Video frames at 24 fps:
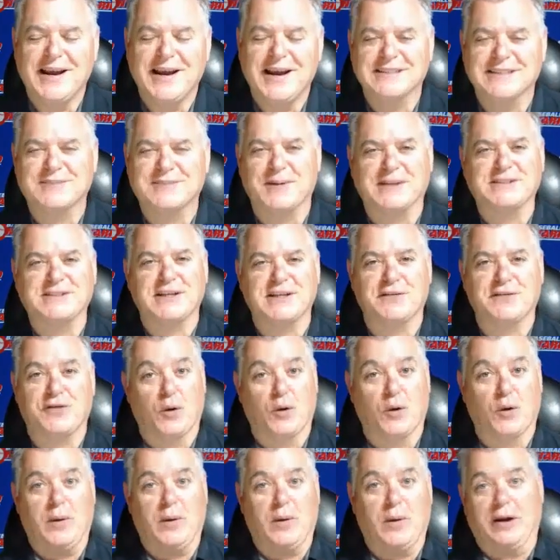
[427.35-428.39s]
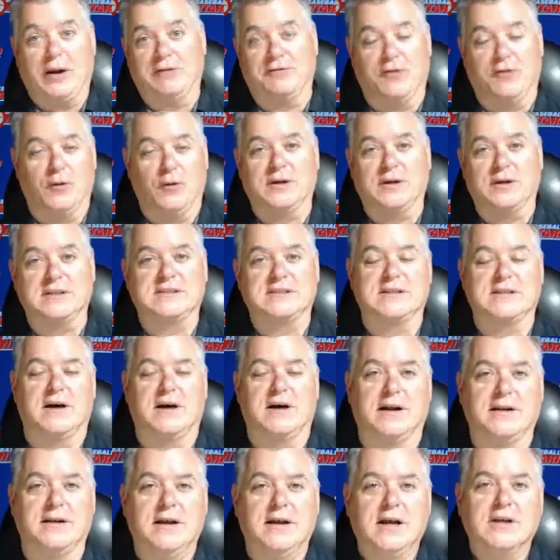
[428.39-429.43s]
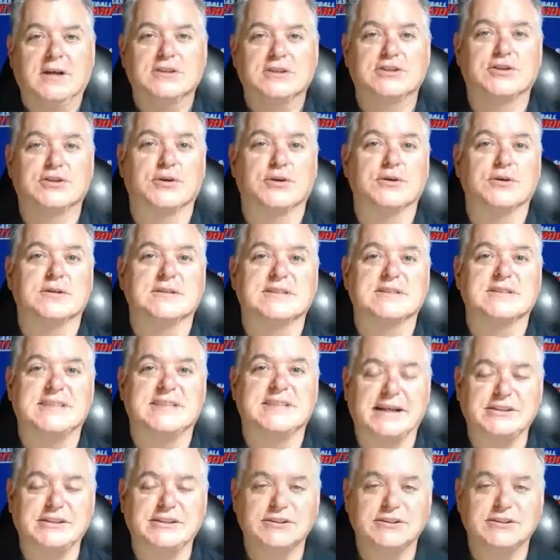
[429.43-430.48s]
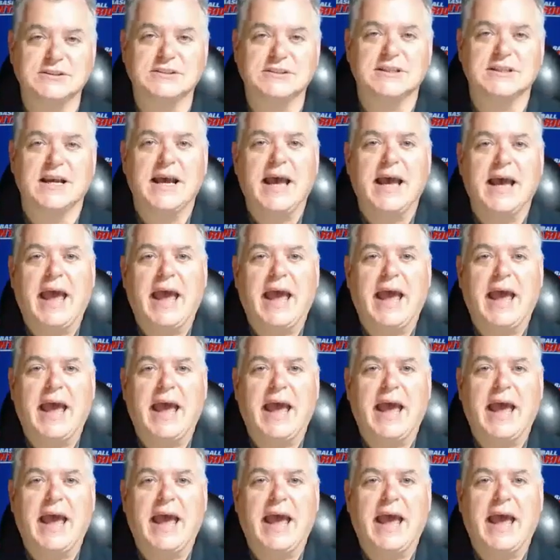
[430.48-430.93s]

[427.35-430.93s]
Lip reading: especially if you only want to focus on certain sections.